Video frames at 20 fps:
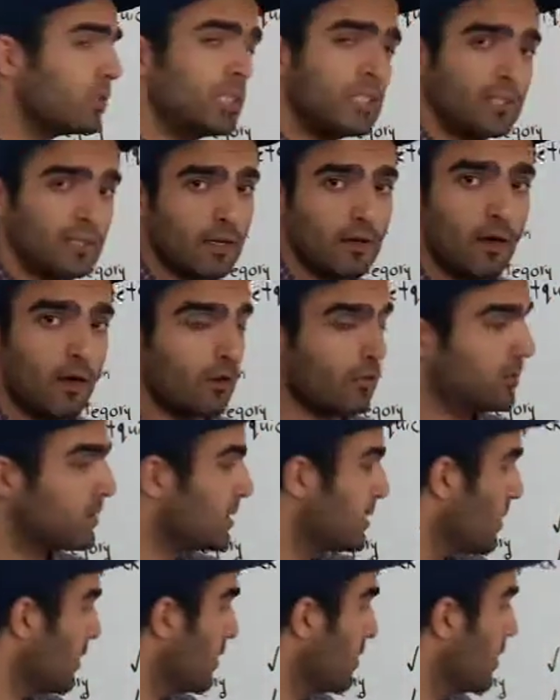need a
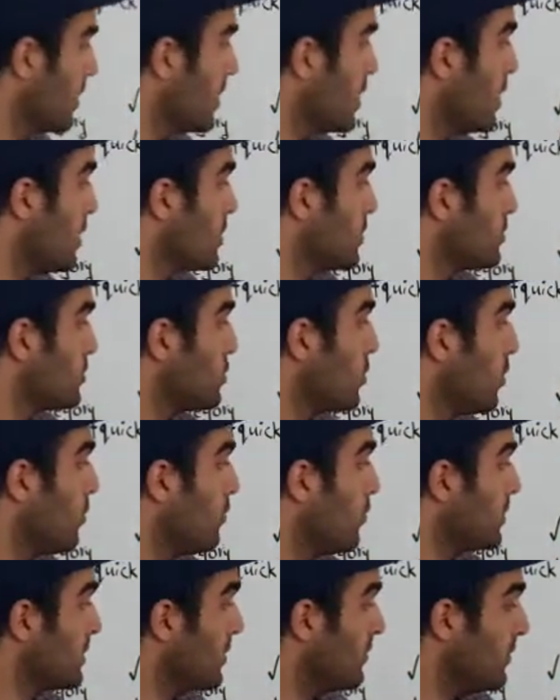carousel. So
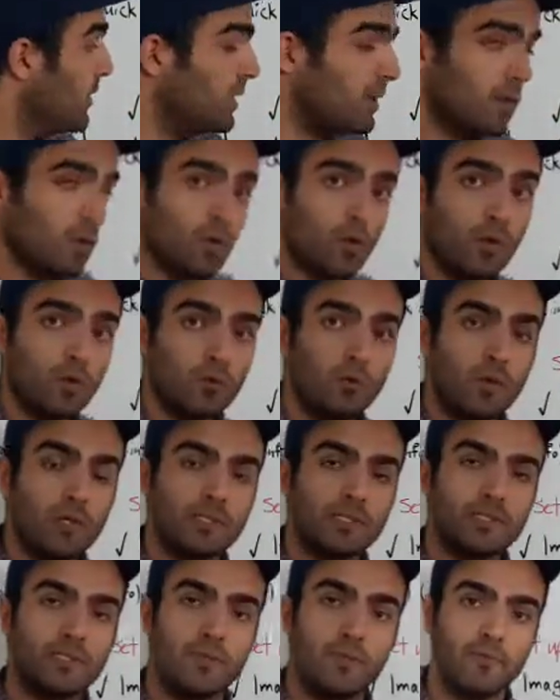for the video,
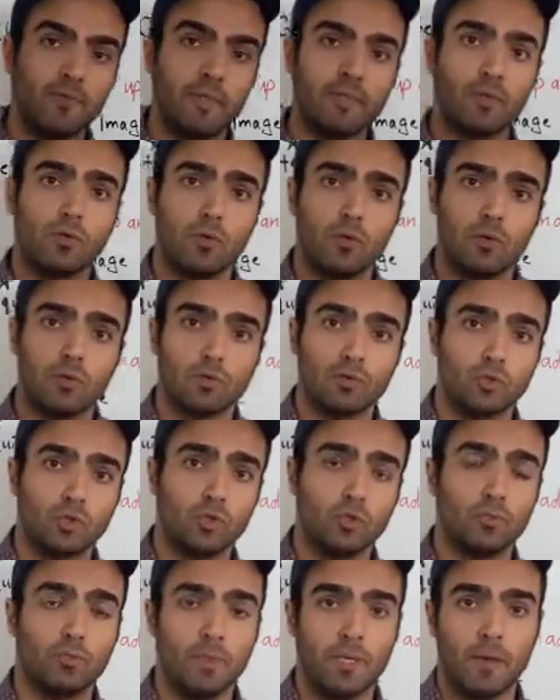what's the video
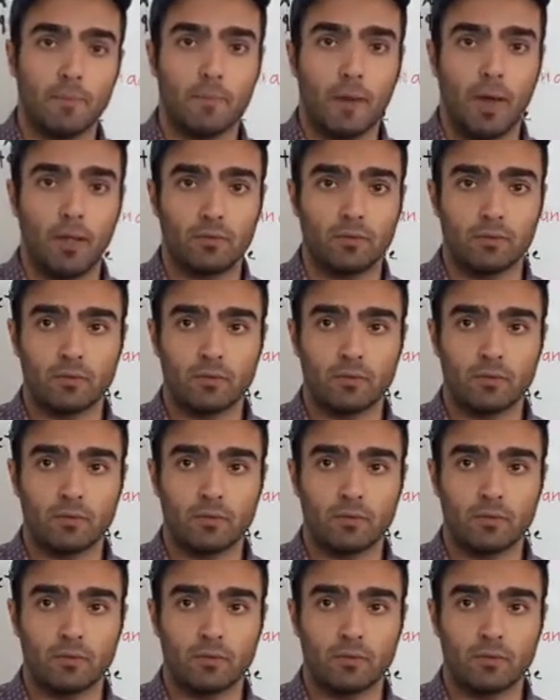should be about?